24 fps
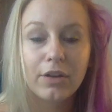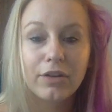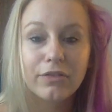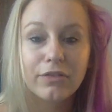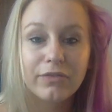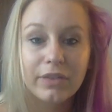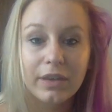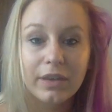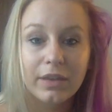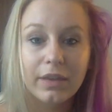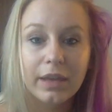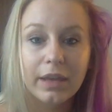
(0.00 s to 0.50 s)

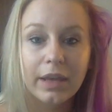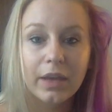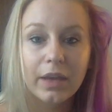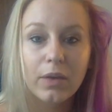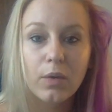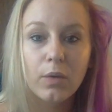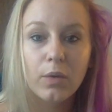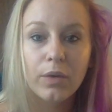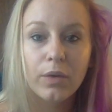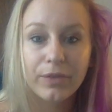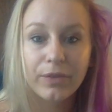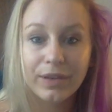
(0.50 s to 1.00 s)
feeling
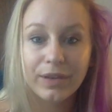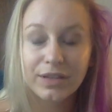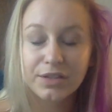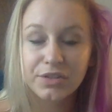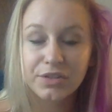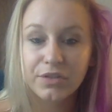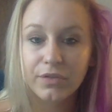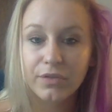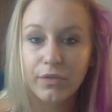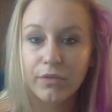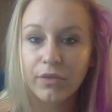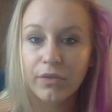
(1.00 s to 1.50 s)
or things
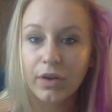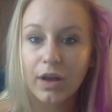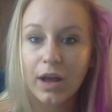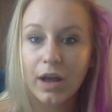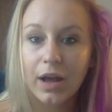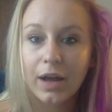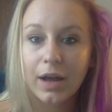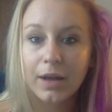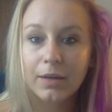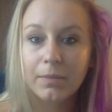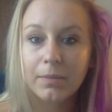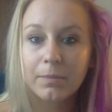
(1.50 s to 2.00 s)
you've
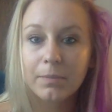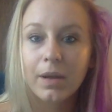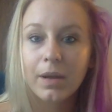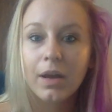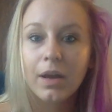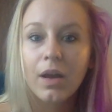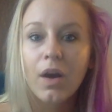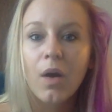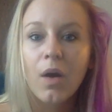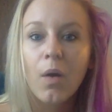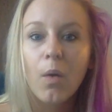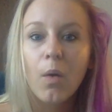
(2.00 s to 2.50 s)
overcome,
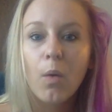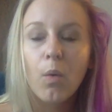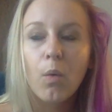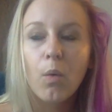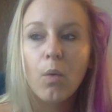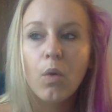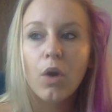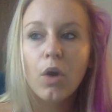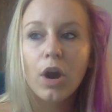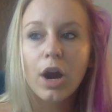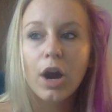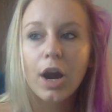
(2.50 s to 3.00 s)

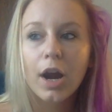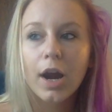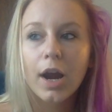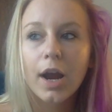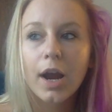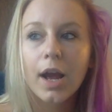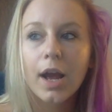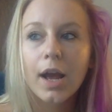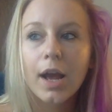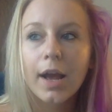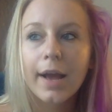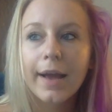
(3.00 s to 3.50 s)
or
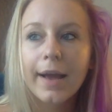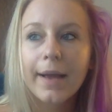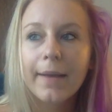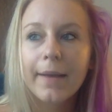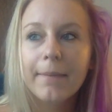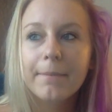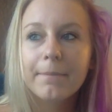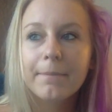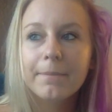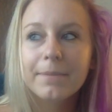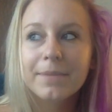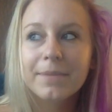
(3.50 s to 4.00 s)

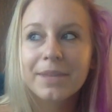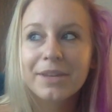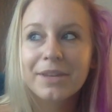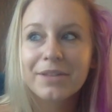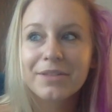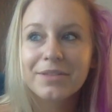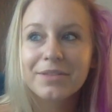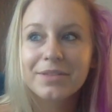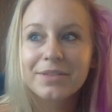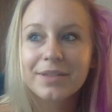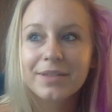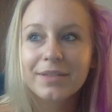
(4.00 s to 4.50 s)

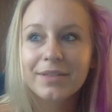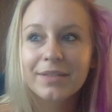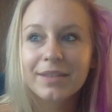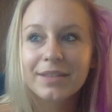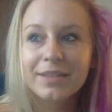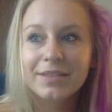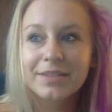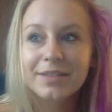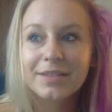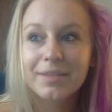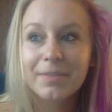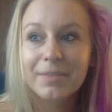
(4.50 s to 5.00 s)
like
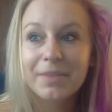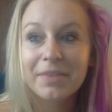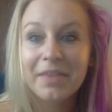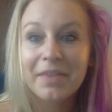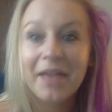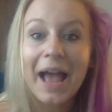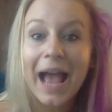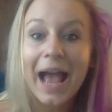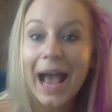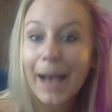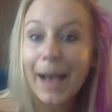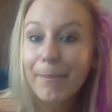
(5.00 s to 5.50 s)
something that
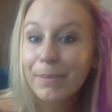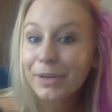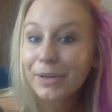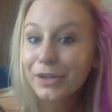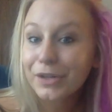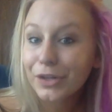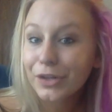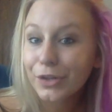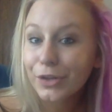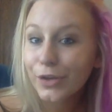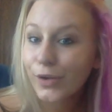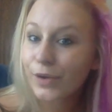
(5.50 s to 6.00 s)
happened
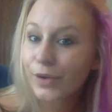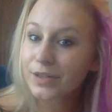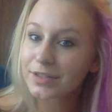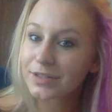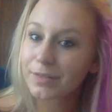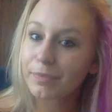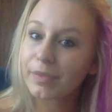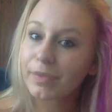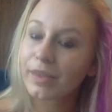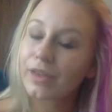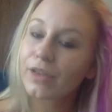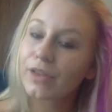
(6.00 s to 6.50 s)
to you, or
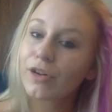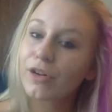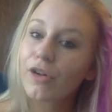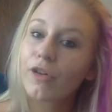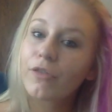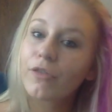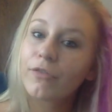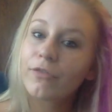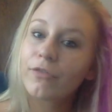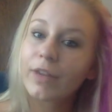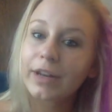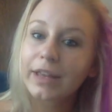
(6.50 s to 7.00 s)
some little
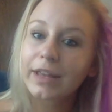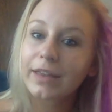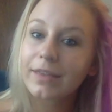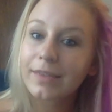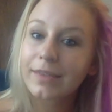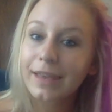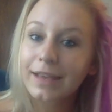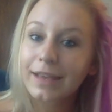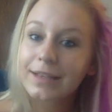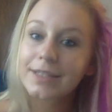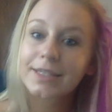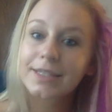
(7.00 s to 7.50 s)
funny
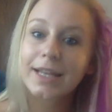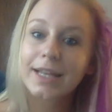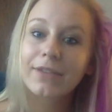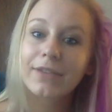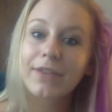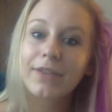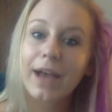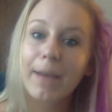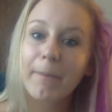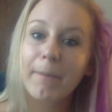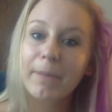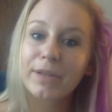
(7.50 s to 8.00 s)
things that have
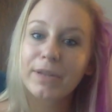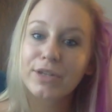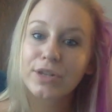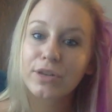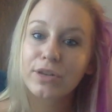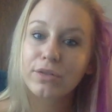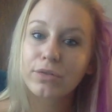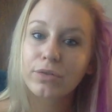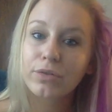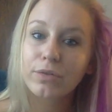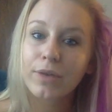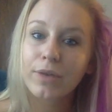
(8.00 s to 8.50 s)
happened to
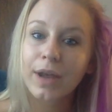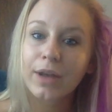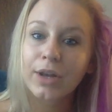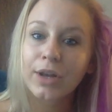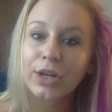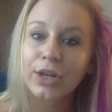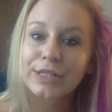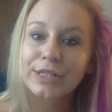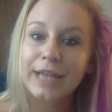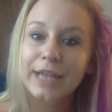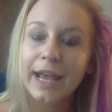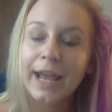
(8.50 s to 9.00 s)
you throughout
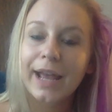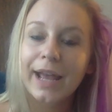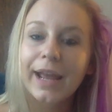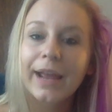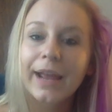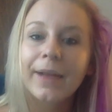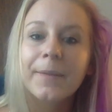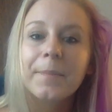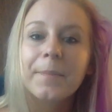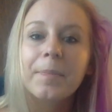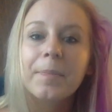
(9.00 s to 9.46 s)
your day.